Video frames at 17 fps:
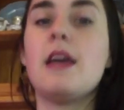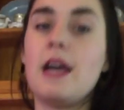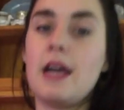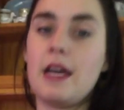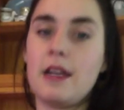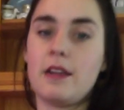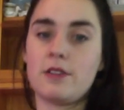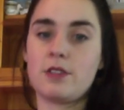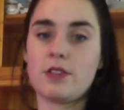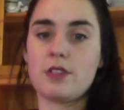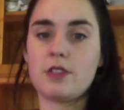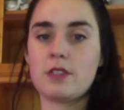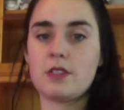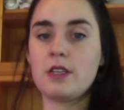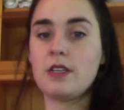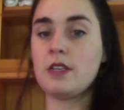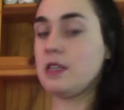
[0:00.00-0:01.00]
And I'll
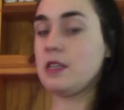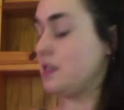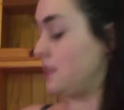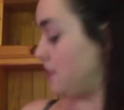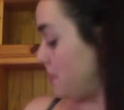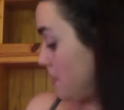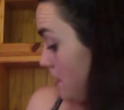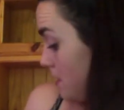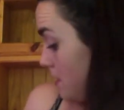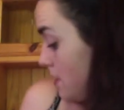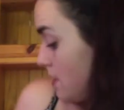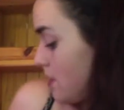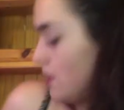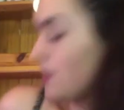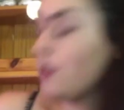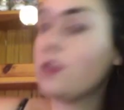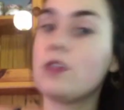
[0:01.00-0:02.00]
just
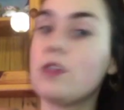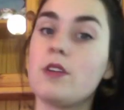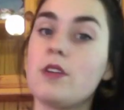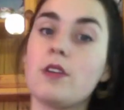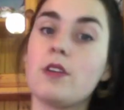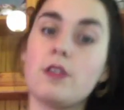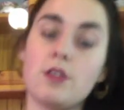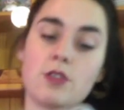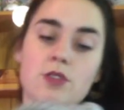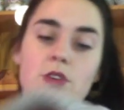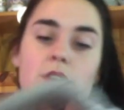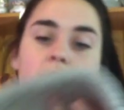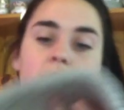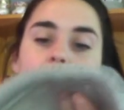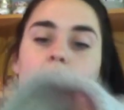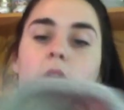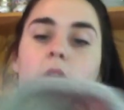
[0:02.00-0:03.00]
show
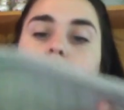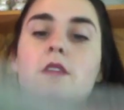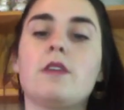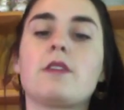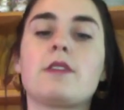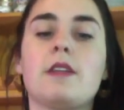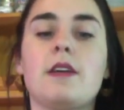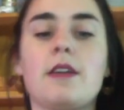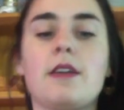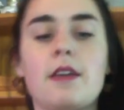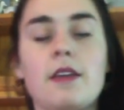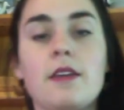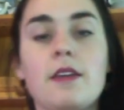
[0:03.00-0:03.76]
you what it looks like.